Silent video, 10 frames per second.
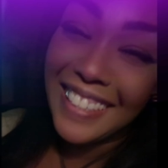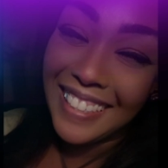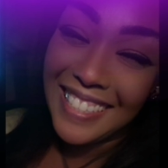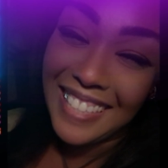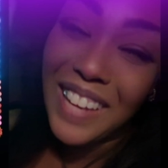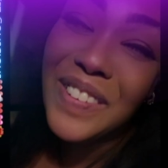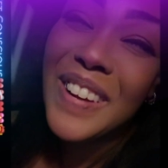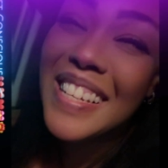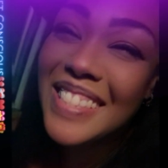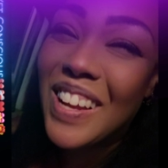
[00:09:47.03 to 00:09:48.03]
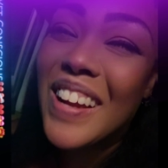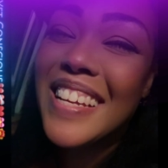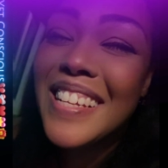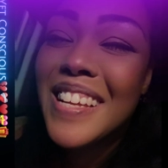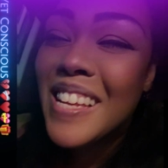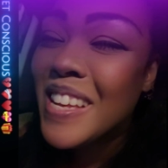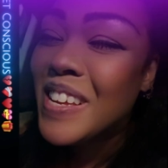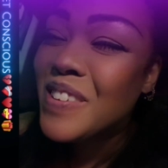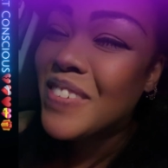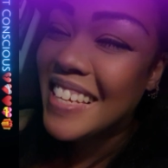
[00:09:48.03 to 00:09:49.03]
that's kind of where it started.
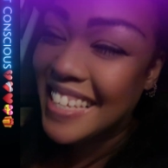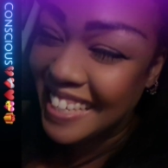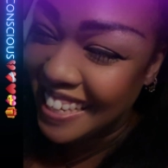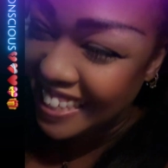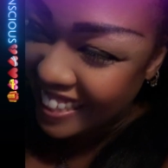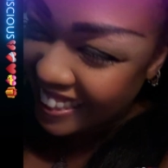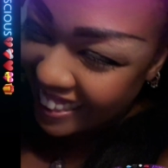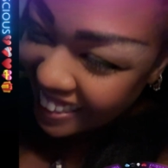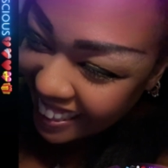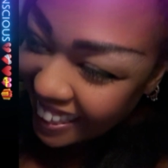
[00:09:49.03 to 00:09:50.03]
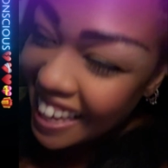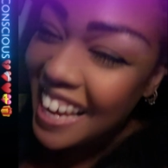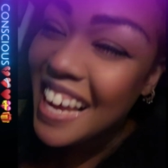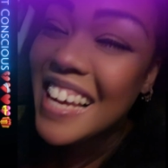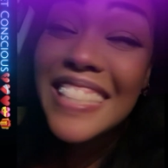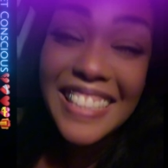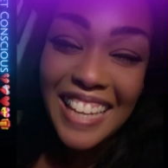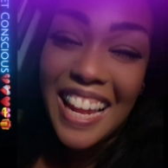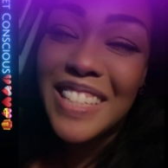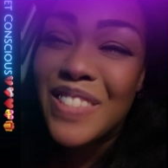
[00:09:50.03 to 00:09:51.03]
But Because
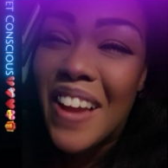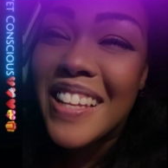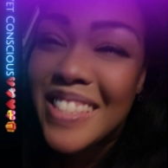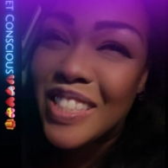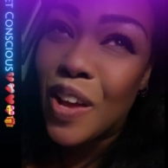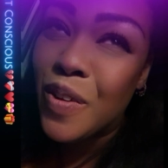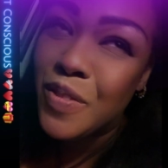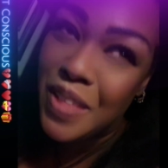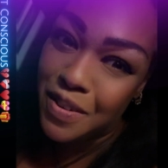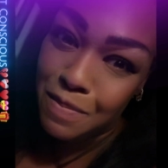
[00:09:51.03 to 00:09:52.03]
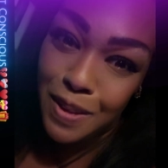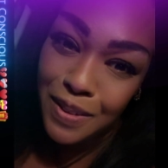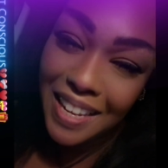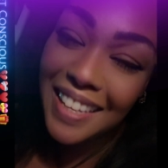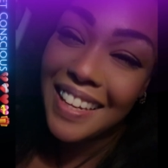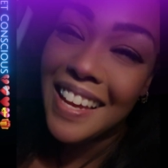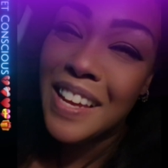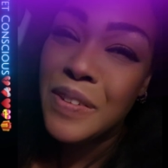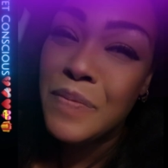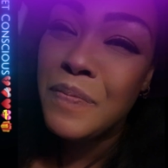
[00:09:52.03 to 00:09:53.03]
again, I just find it so therapeutic.
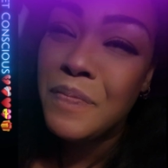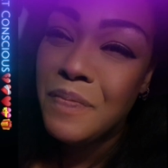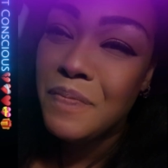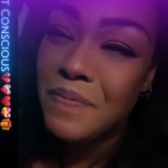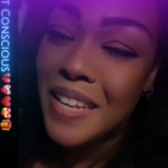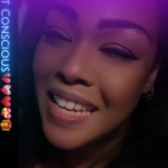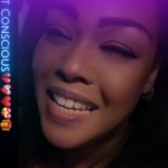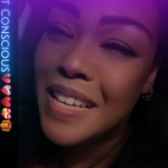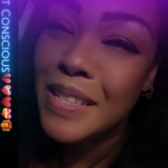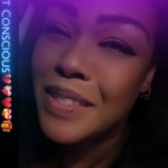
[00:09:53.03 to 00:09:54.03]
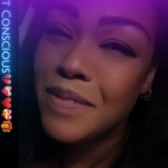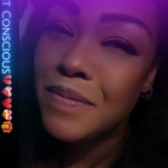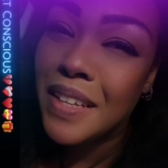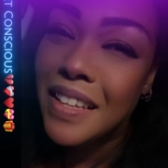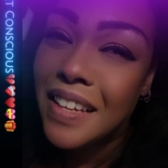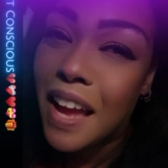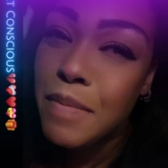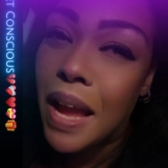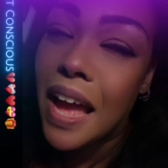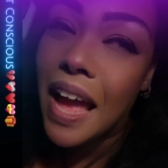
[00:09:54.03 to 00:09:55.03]
It is. I
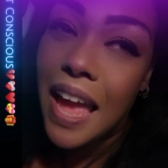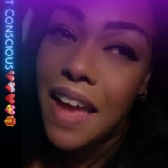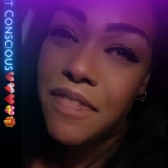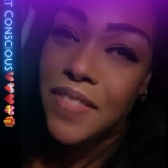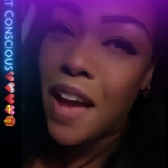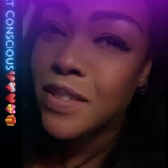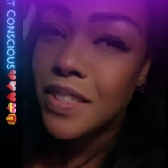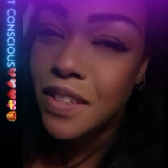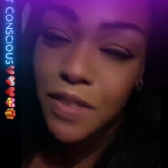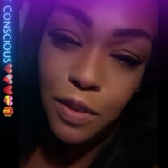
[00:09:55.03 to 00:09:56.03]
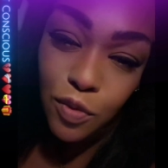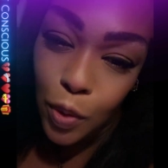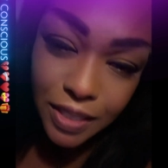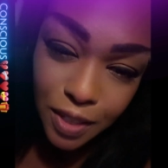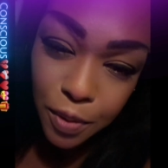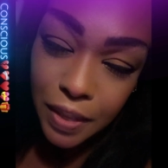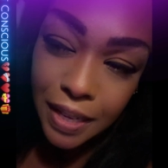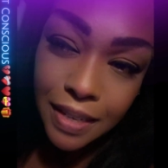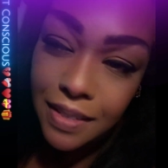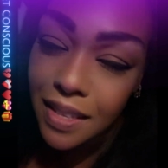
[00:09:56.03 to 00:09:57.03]
mean, I have thousands of those voice note
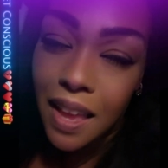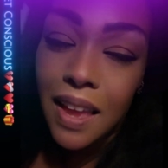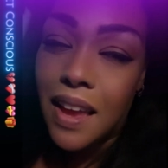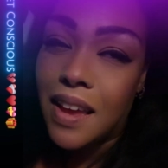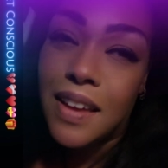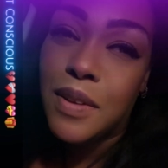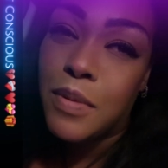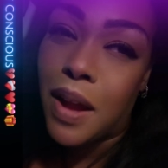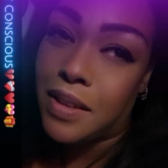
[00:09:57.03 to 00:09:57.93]
things where